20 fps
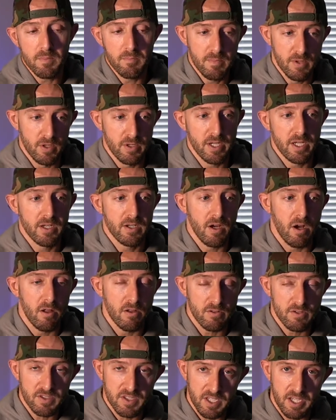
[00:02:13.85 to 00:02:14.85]

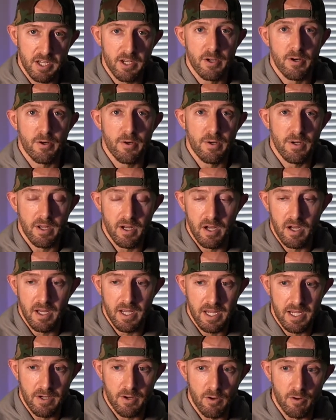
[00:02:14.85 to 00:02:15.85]
million here in